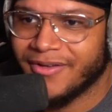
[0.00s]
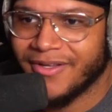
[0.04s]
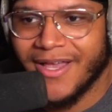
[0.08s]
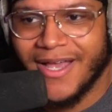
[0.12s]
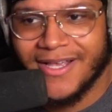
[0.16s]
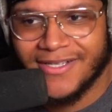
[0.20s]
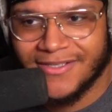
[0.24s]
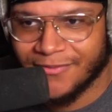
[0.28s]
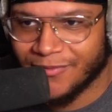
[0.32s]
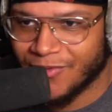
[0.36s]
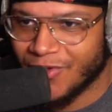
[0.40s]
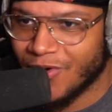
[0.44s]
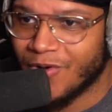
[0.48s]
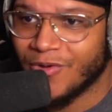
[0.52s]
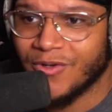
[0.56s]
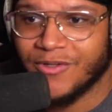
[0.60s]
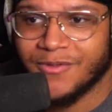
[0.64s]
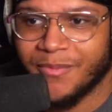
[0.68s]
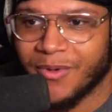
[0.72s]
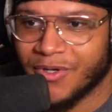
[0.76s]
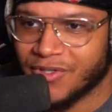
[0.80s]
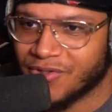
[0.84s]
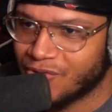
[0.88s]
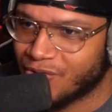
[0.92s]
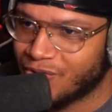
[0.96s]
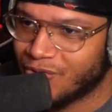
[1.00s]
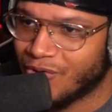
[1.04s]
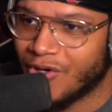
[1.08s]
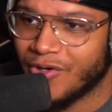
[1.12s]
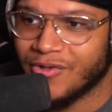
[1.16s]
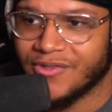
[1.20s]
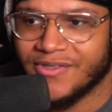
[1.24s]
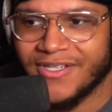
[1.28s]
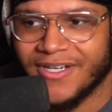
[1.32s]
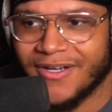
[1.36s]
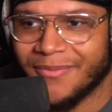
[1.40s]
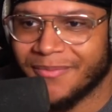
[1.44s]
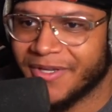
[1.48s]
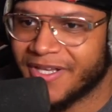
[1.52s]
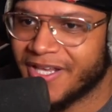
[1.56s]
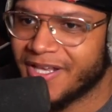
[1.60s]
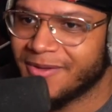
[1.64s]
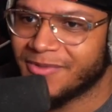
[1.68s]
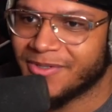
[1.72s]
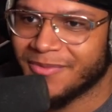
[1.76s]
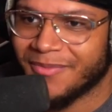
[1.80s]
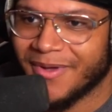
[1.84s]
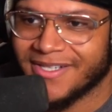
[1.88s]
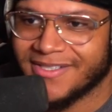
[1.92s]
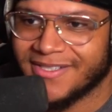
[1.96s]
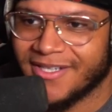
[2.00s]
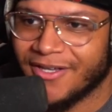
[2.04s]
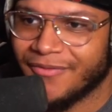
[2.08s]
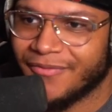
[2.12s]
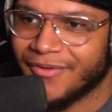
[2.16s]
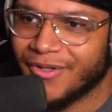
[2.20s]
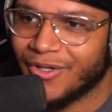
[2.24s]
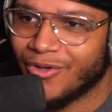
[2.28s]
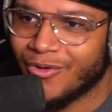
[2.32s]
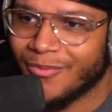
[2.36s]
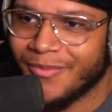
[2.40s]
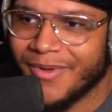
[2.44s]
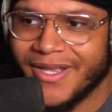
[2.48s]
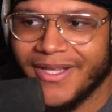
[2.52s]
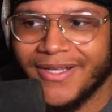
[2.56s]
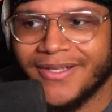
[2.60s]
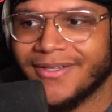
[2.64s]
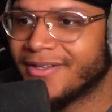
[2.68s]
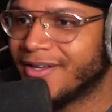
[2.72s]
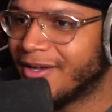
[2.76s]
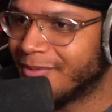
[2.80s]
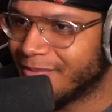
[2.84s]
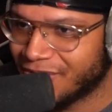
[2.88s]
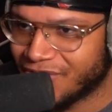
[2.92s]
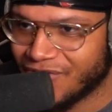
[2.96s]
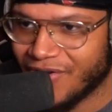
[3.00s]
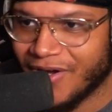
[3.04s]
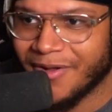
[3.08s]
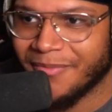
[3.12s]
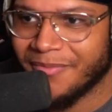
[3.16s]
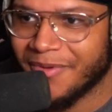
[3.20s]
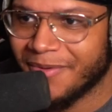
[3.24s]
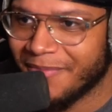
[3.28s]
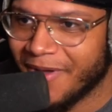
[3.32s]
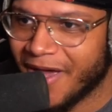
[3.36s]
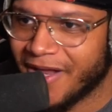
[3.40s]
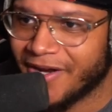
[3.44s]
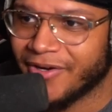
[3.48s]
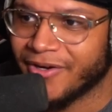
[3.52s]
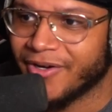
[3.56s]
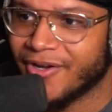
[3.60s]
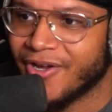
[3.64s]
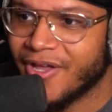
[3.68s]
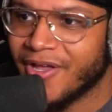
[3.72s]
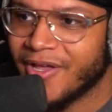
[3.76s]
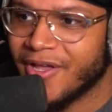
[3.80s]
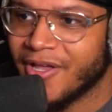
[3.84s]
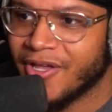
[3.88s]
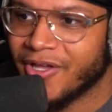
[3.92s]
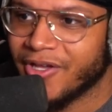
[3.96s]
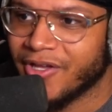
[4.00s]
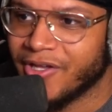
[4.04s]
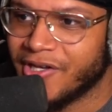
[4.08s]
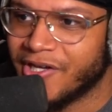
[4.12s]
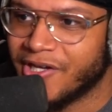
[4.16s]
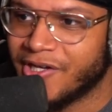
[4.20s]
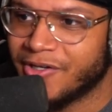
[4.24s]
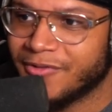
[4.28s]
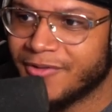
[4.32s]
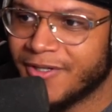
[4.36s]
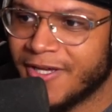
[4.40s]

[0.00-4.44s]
Got some goals, personal goals, and I'm gonna keep to myself a little bit, and I'm gonna try and be better. You know,